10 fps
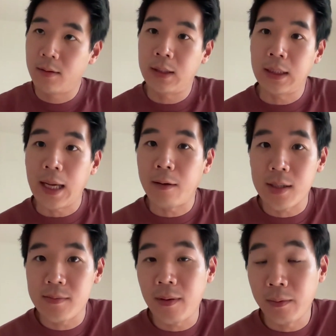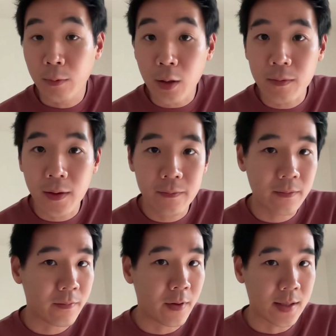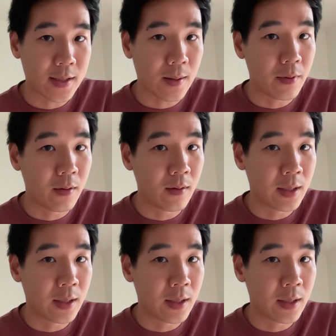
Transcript: the areas where we work with, for example,